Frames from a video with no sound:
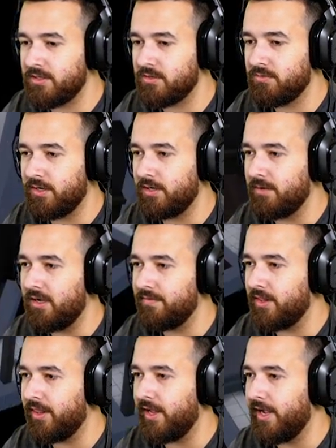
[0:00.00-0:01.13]
magical realm
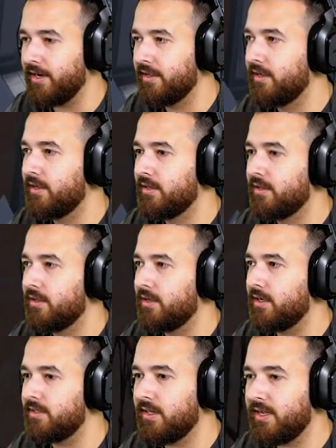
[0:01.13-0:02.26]
after that.
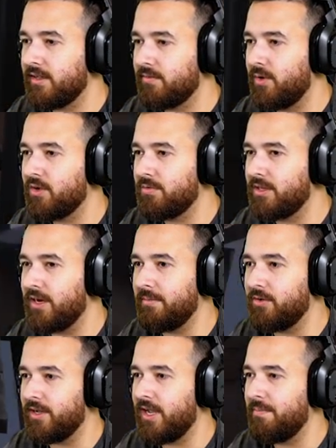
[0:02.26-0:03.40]
Is it like, welcome to the
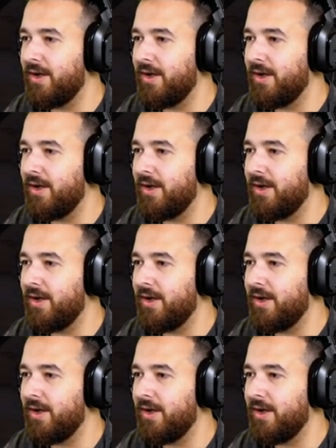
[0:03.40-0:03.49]
neighborhood. Okay,